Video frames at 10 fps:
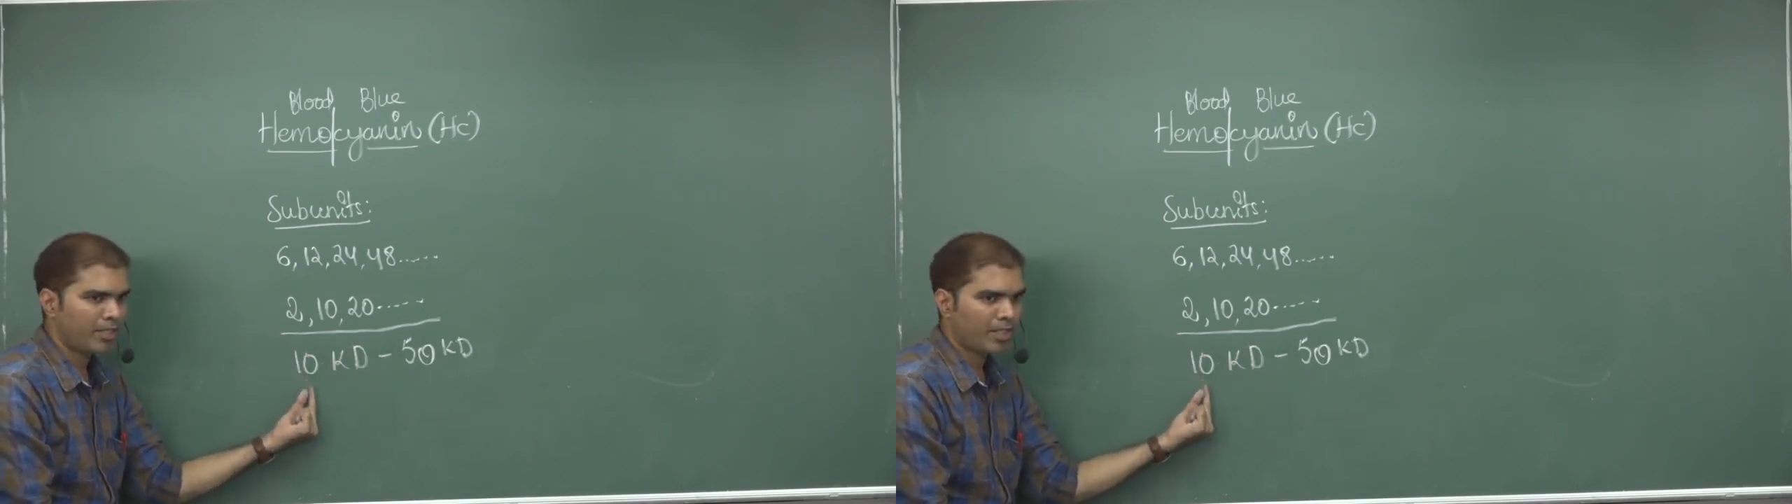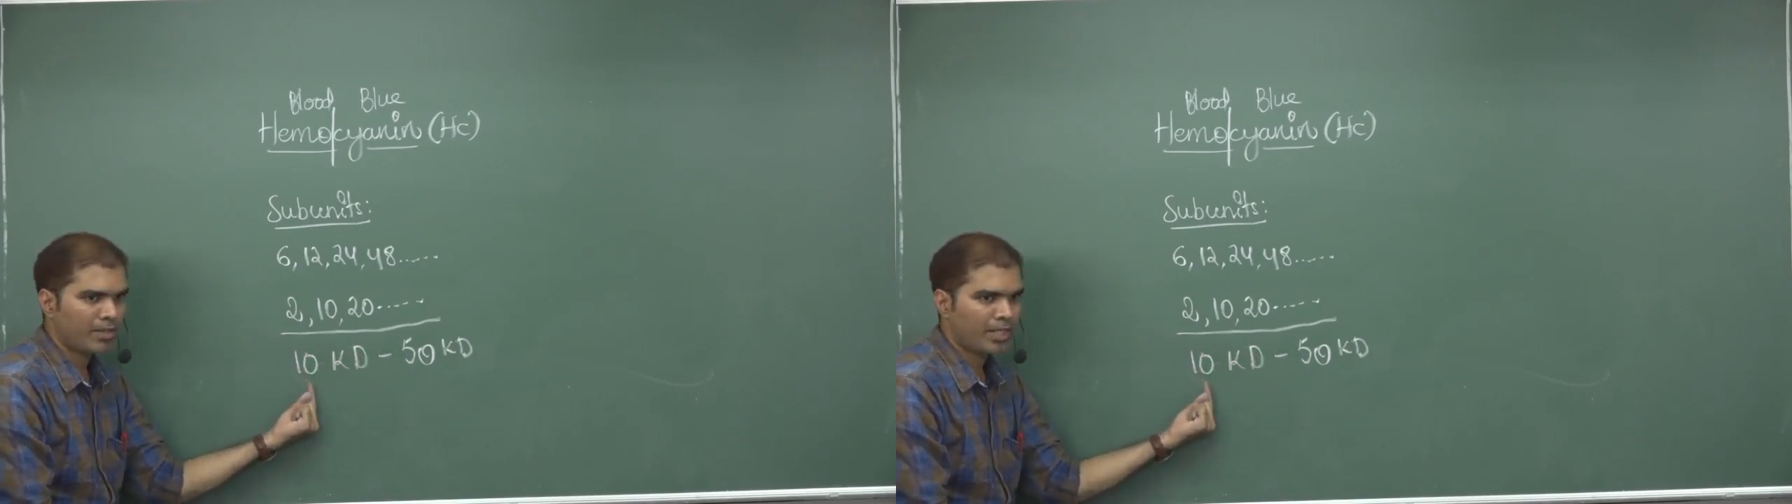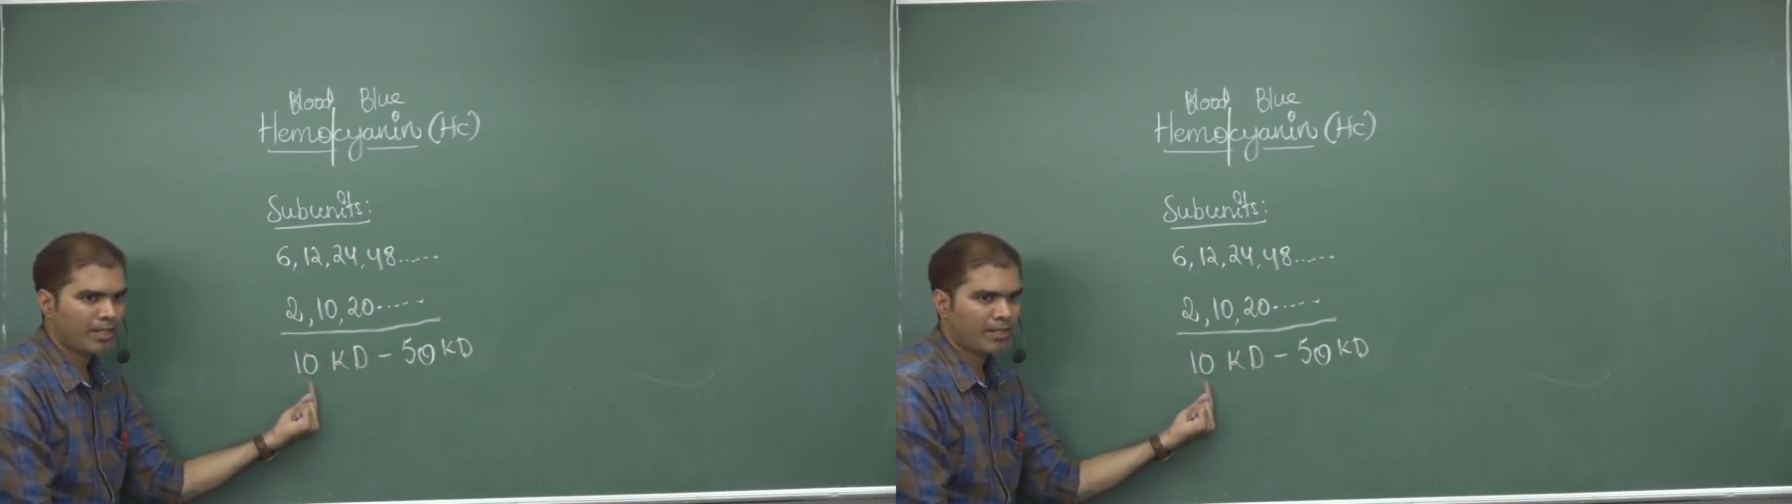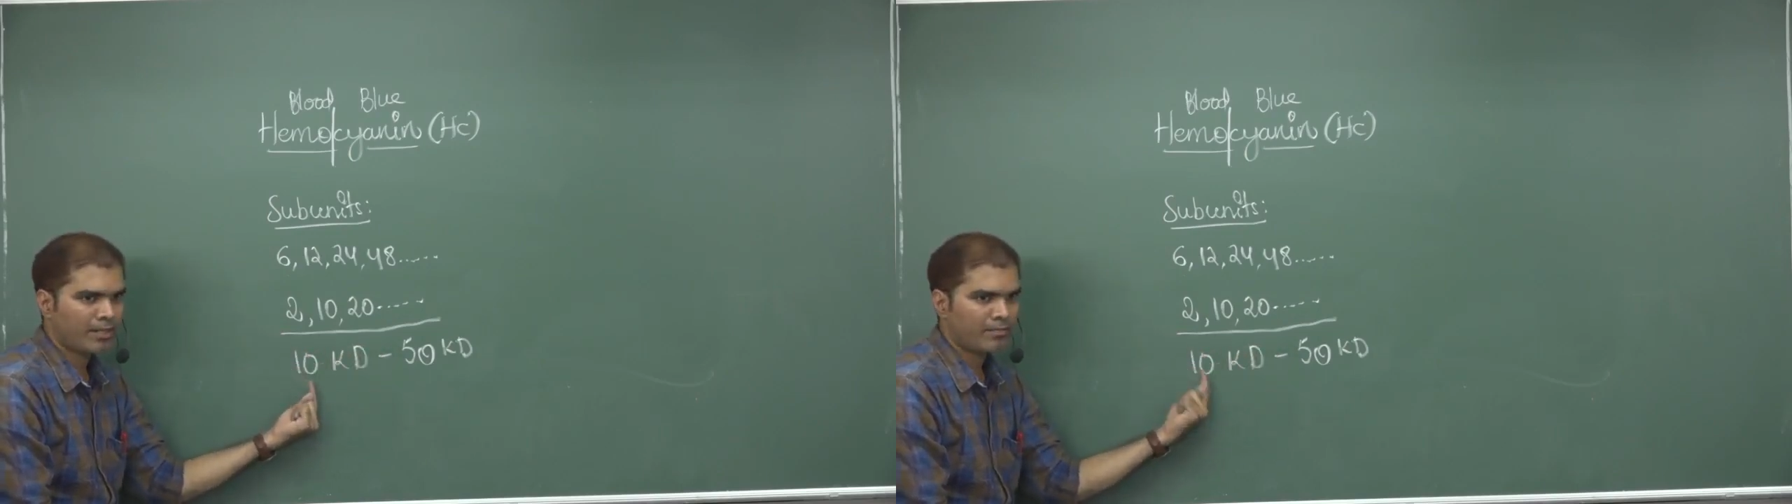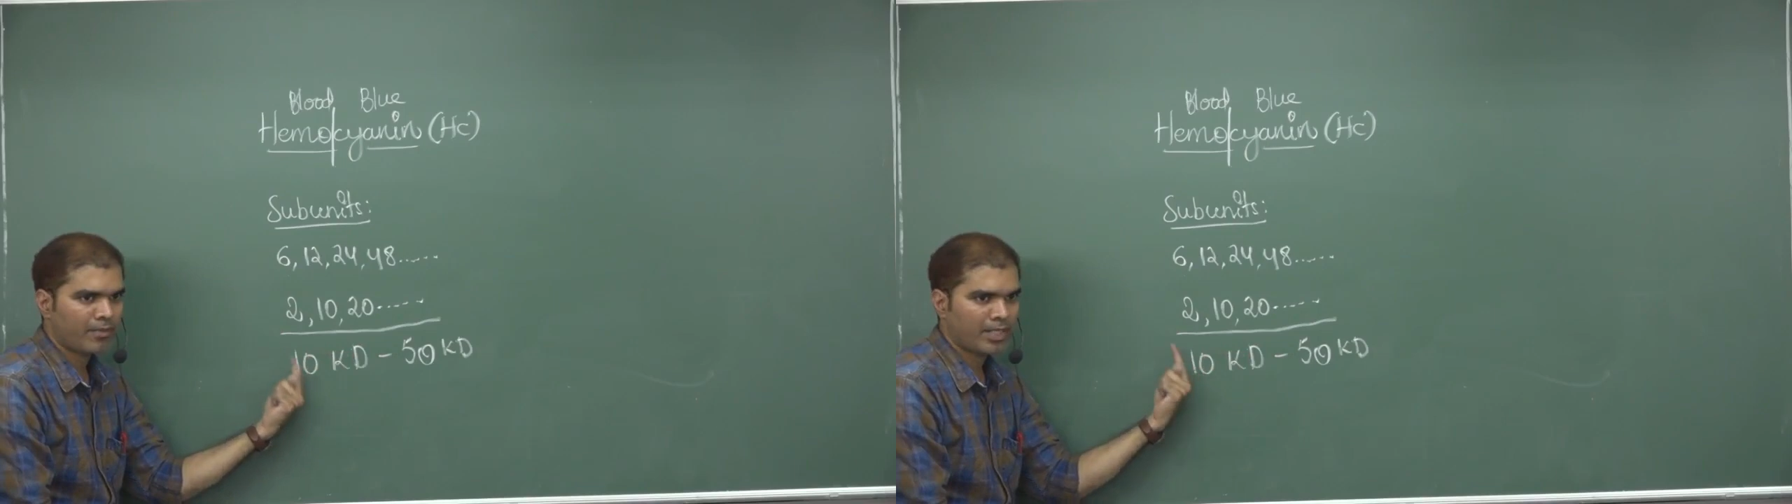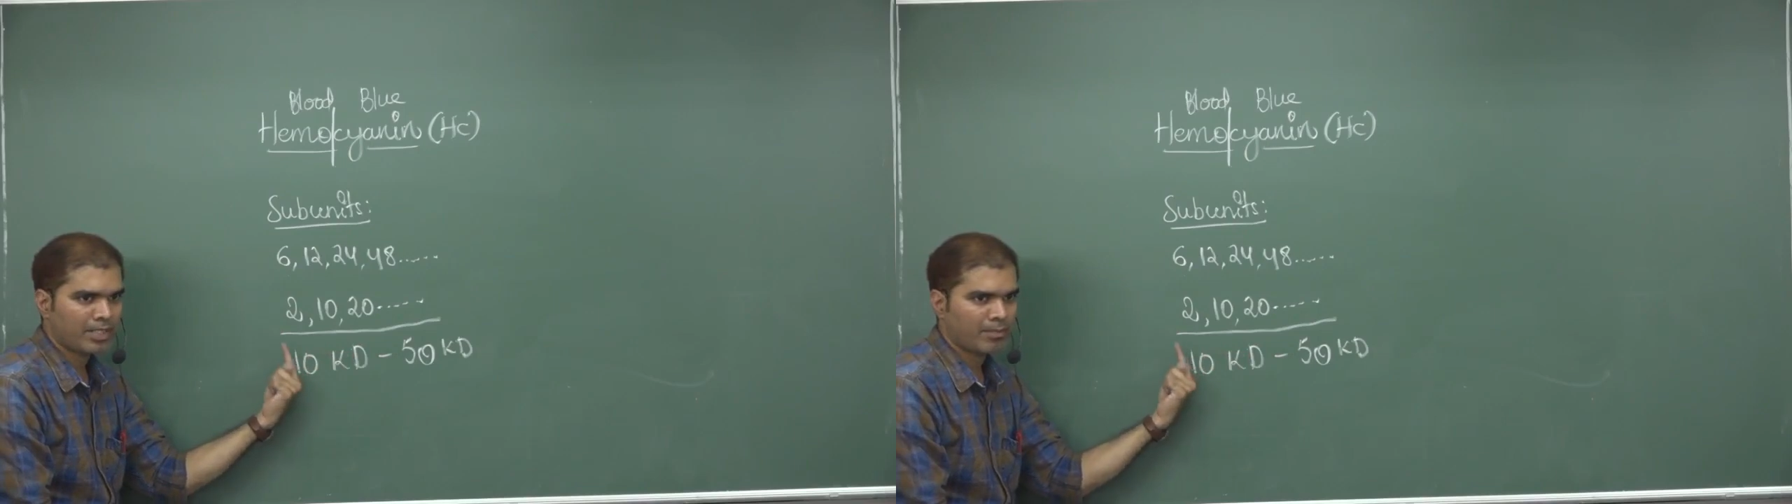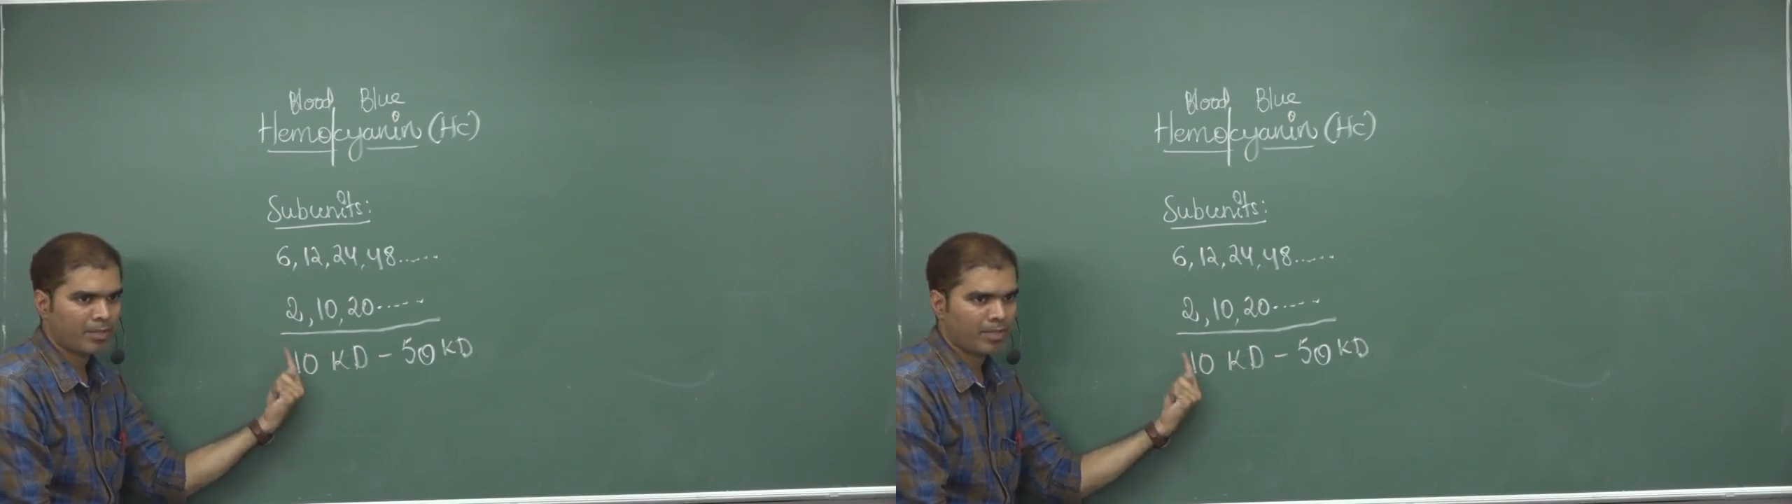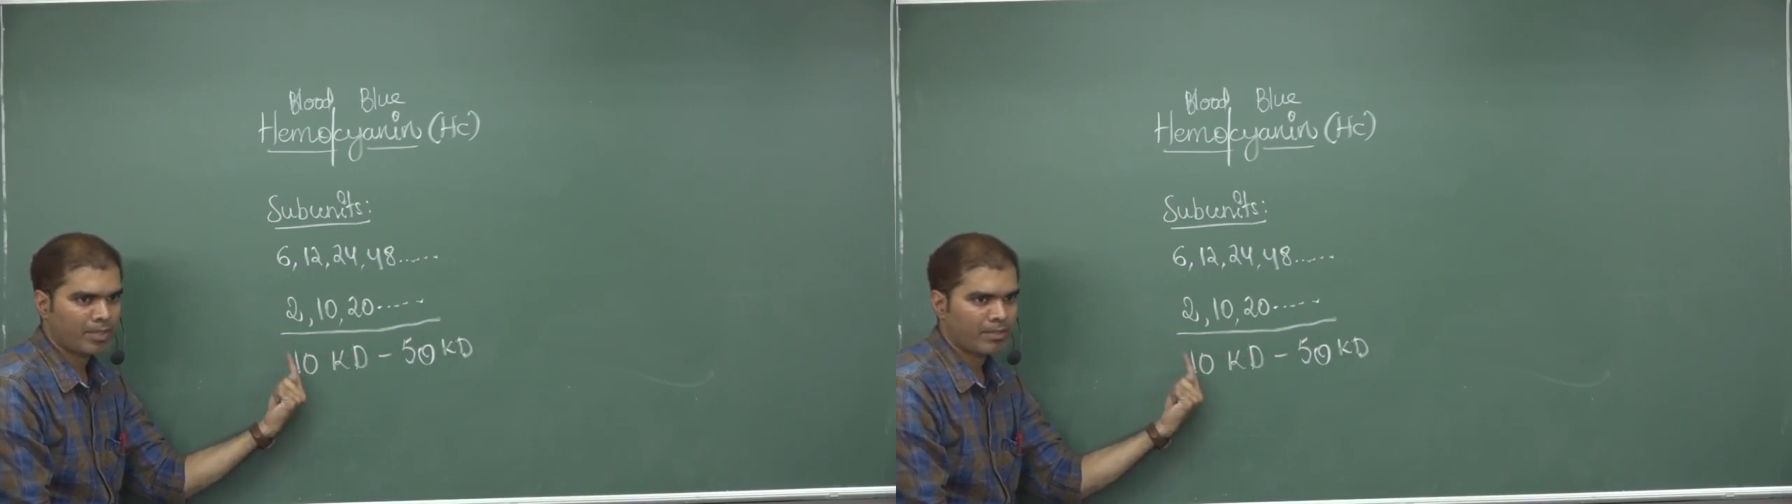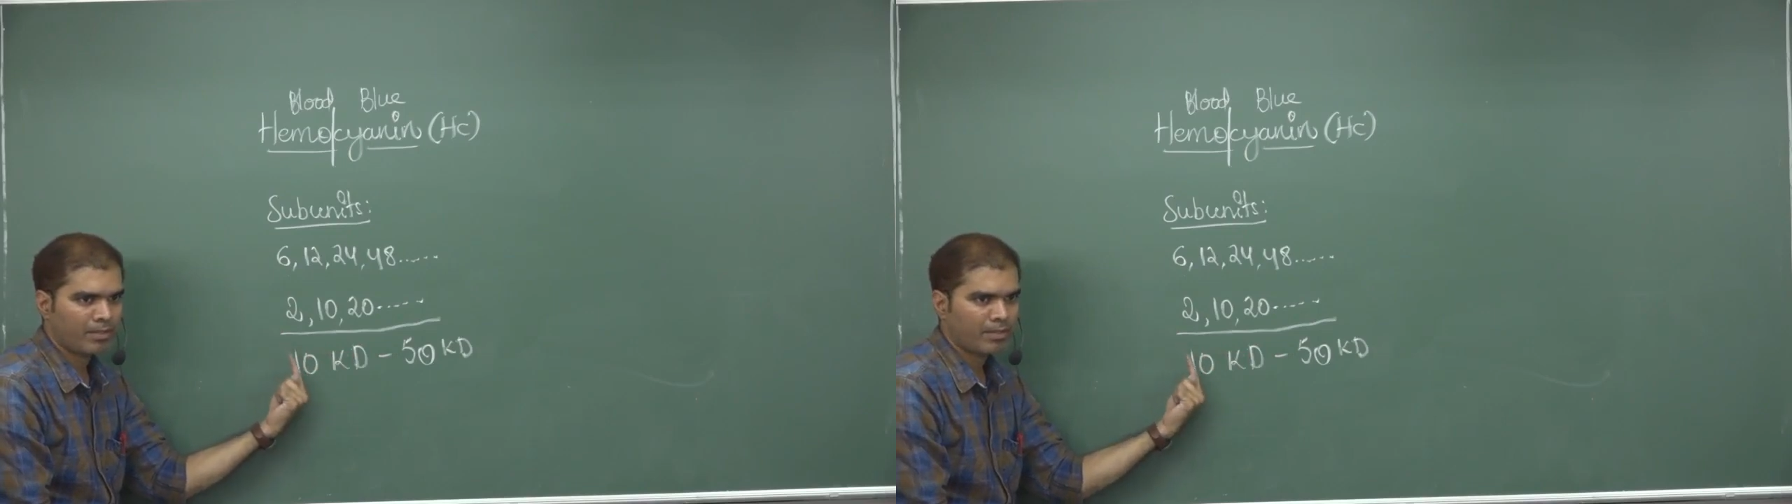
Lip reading: kilodalton, one subunit.